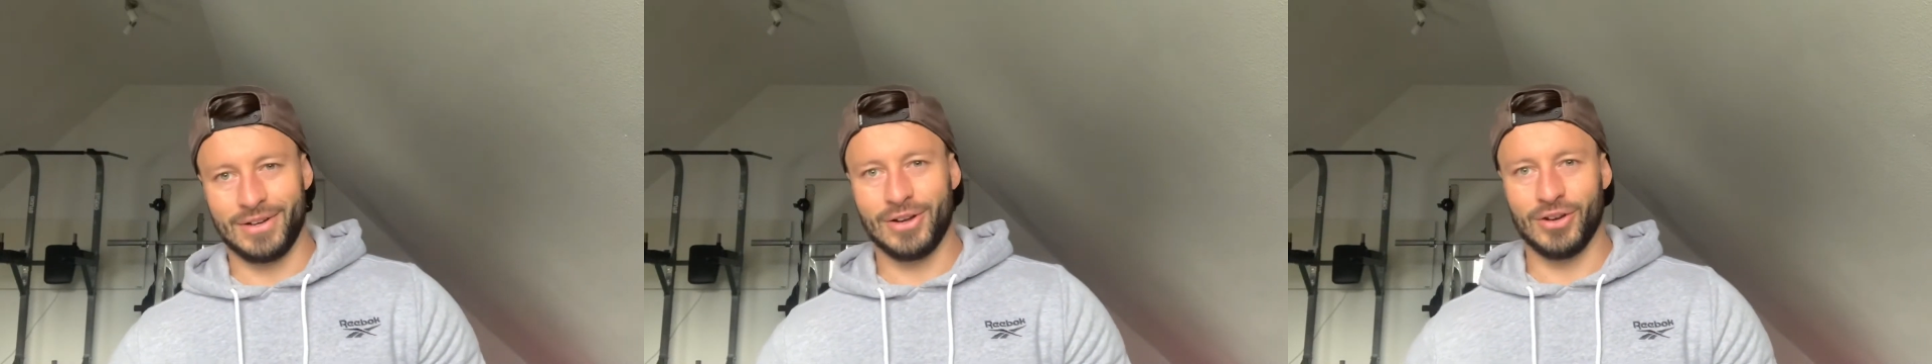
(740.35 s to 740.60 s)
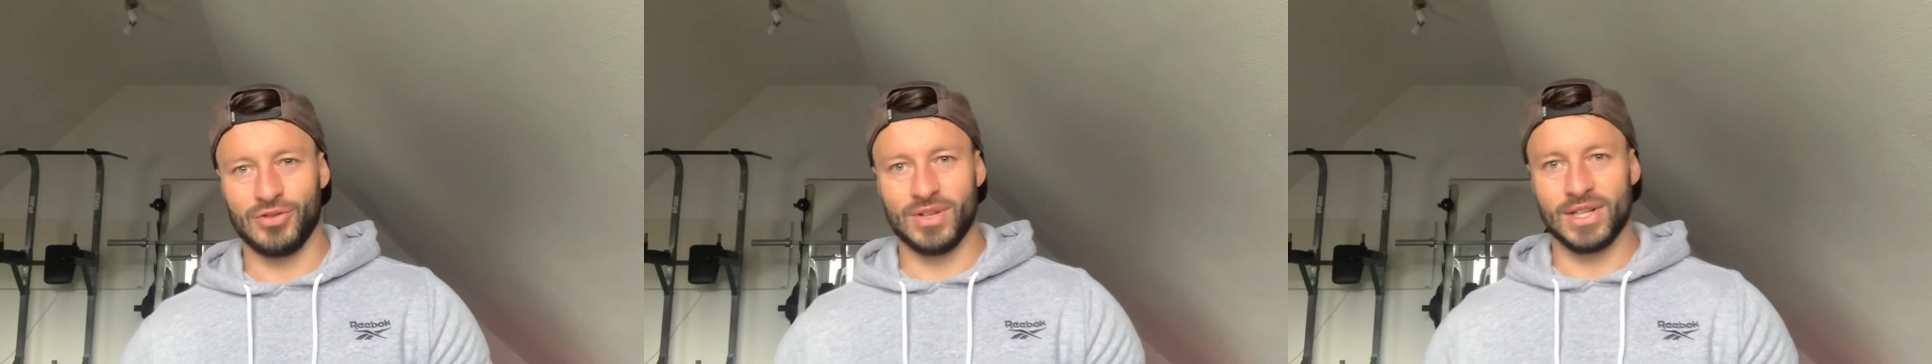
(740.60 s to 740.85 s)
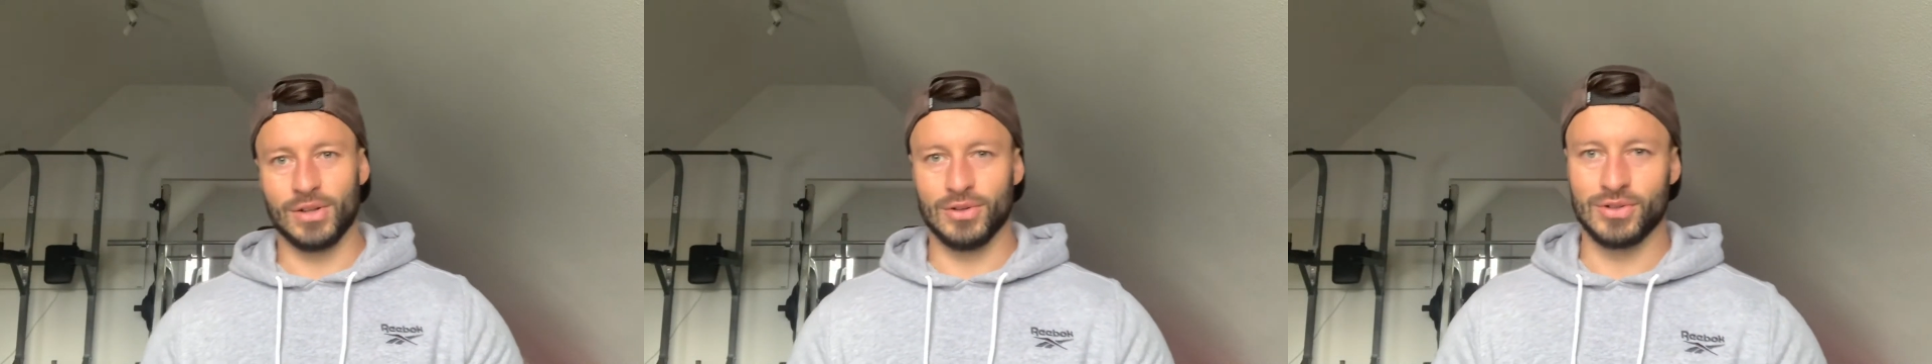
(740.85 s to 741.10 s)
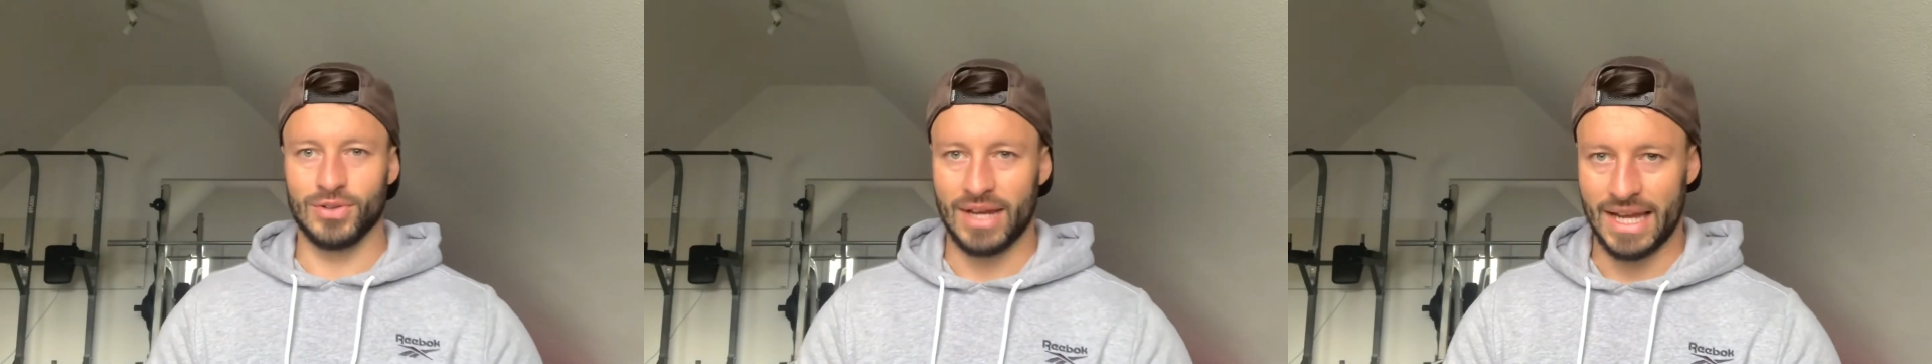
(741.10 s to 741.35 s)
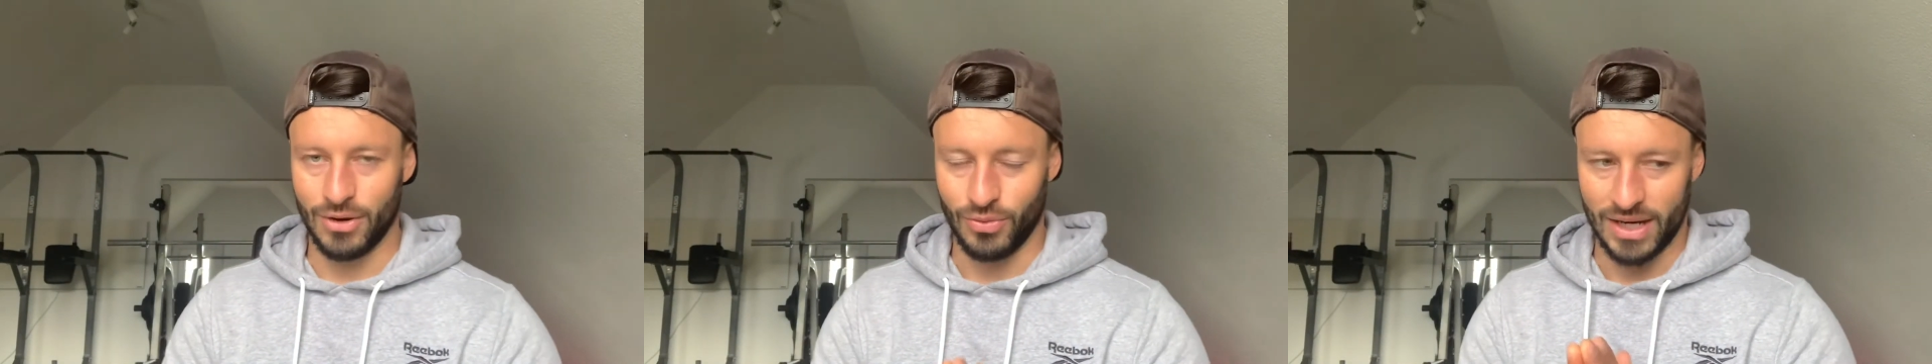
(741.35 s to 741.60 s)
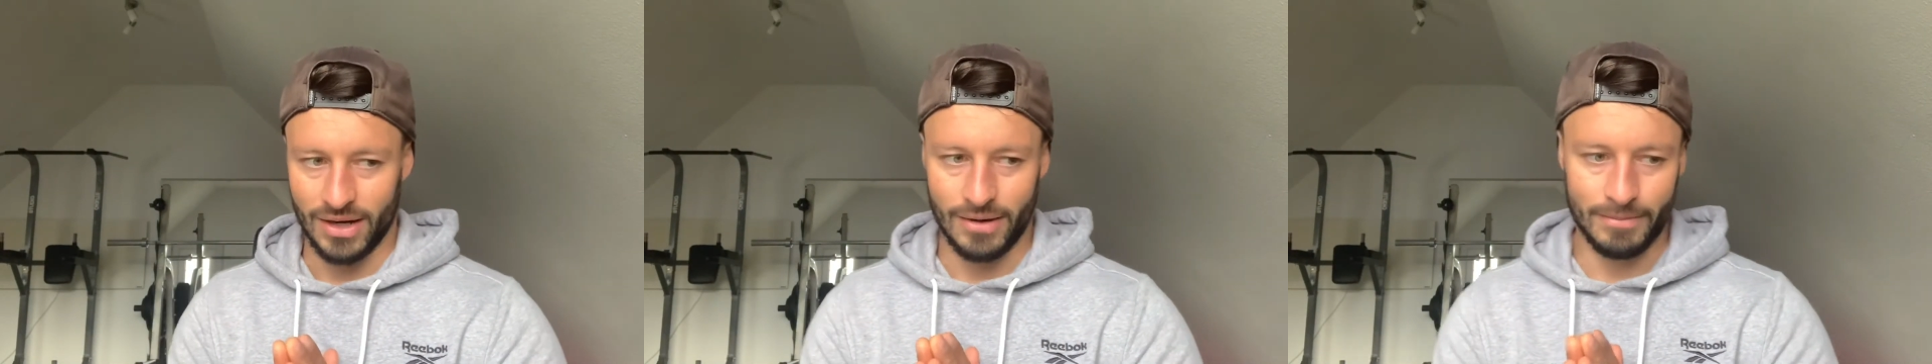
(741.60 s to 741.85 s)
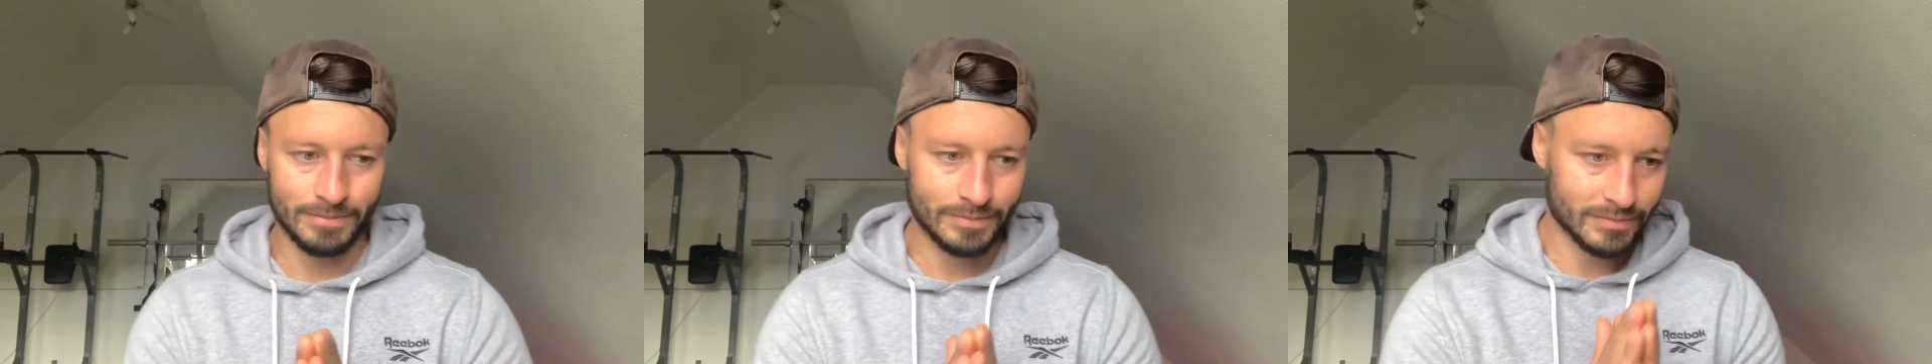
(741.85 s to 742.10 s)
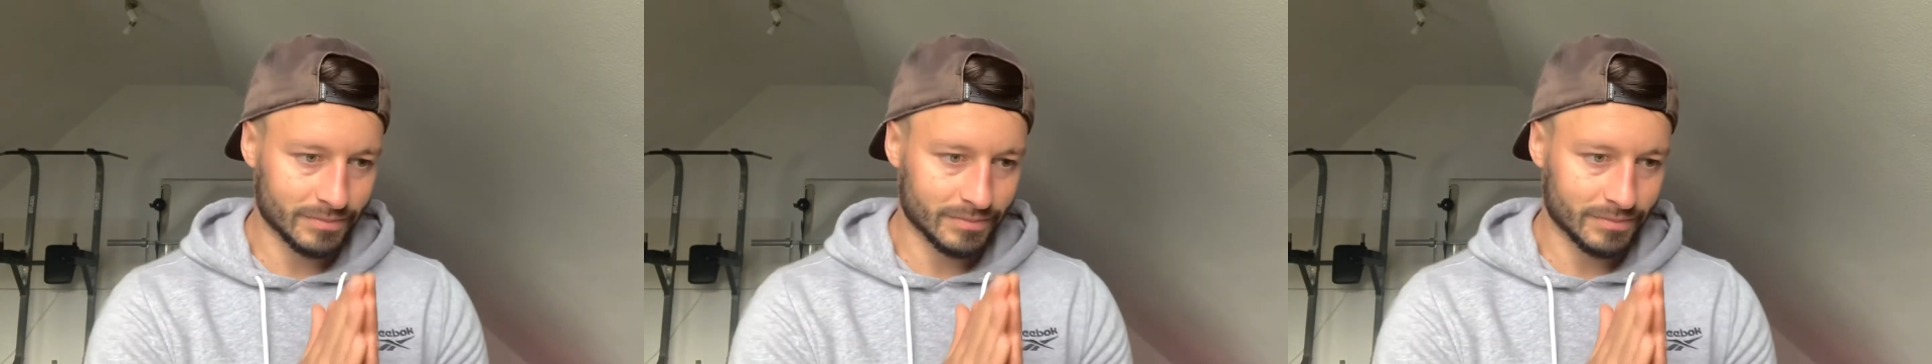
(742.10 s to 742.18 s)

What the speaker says: country close to the equator.